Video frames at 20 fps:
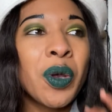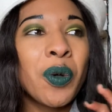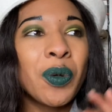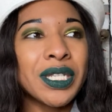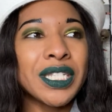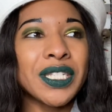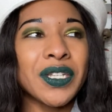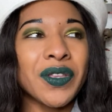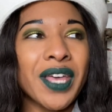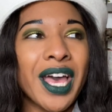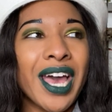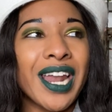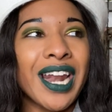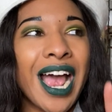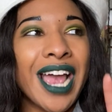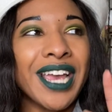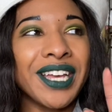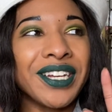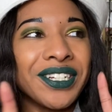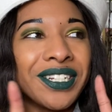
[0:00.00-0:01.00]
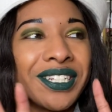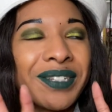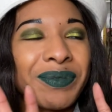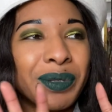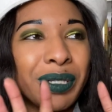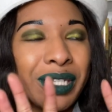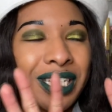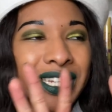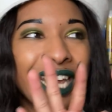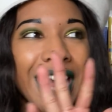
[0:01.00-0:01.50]
was so that I could
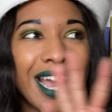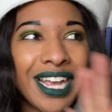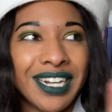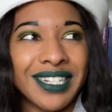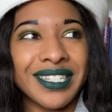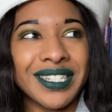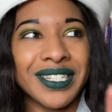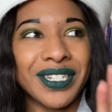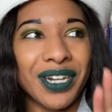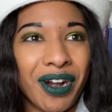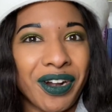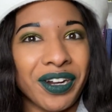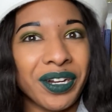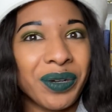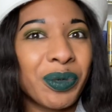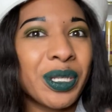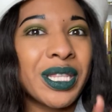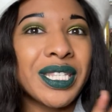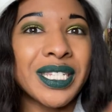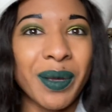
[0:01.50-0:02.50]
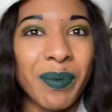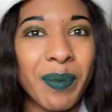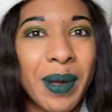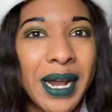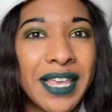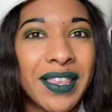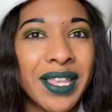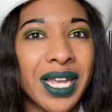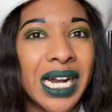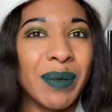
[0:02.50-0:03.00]
get started with
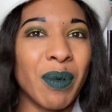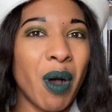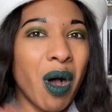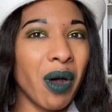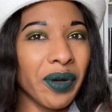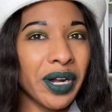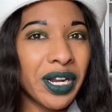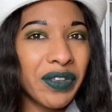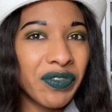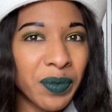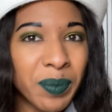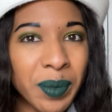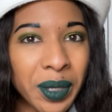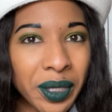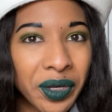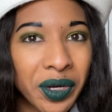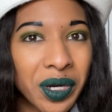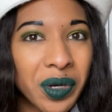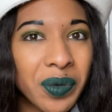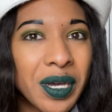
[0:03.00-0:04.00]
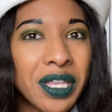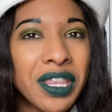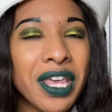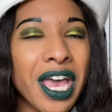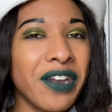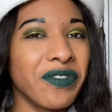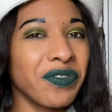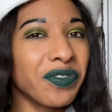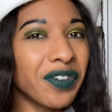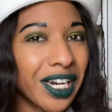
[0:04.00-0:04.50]
somebody that I'm already familiar with
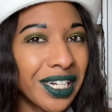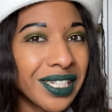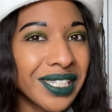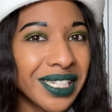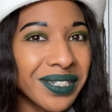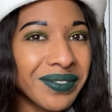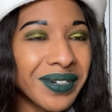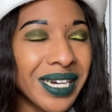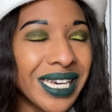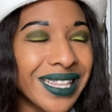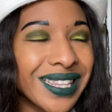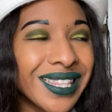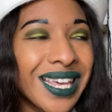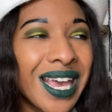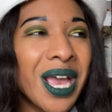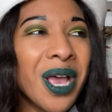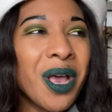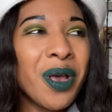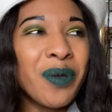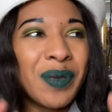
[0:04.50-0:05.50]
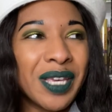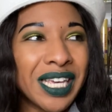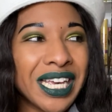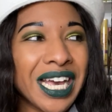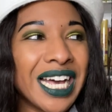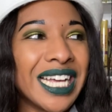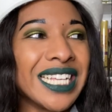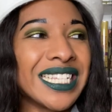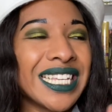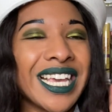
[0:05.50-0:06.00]
and friendly with,
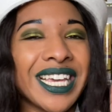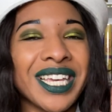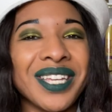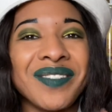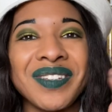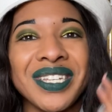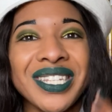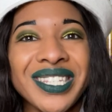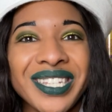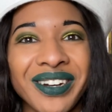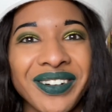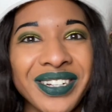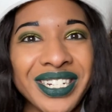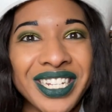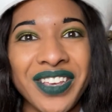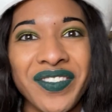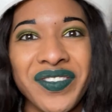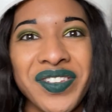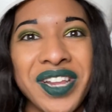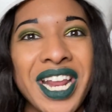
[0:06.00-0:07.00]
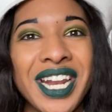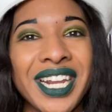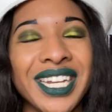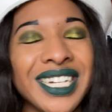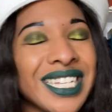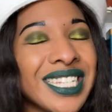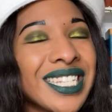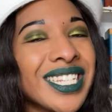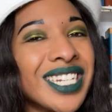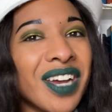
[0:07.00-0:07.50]
because it can be so intimidating
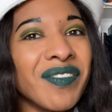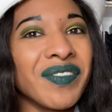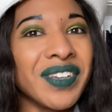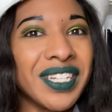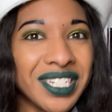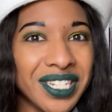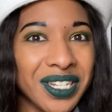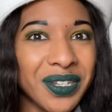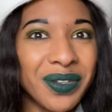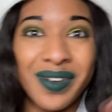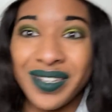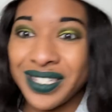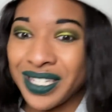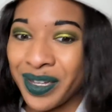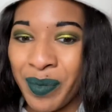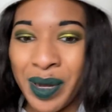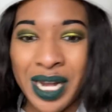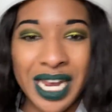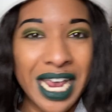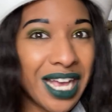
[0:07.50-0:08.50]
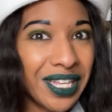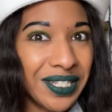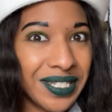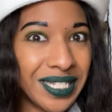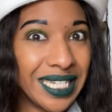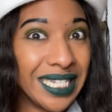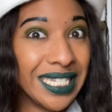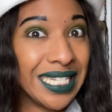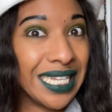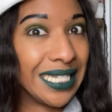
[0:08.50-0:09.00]
to step into somebody
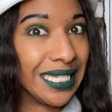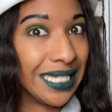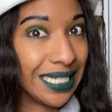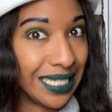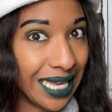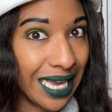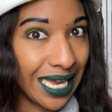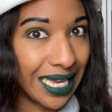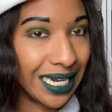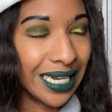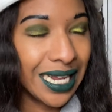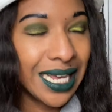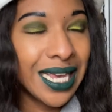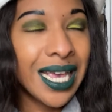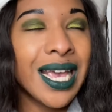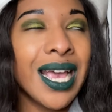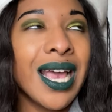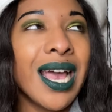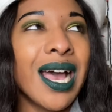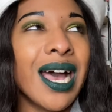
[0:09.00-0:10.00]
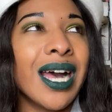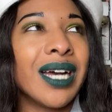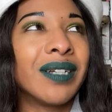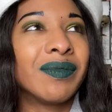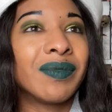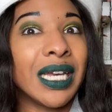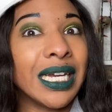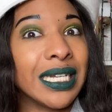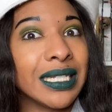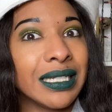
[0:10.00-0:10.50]
else's skin,
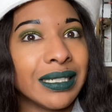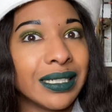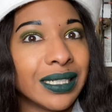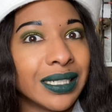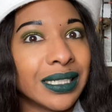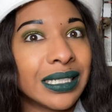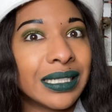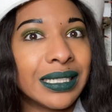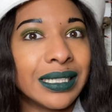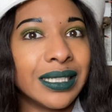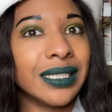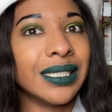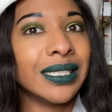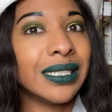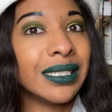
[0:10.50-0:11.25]
um, as you're gonna see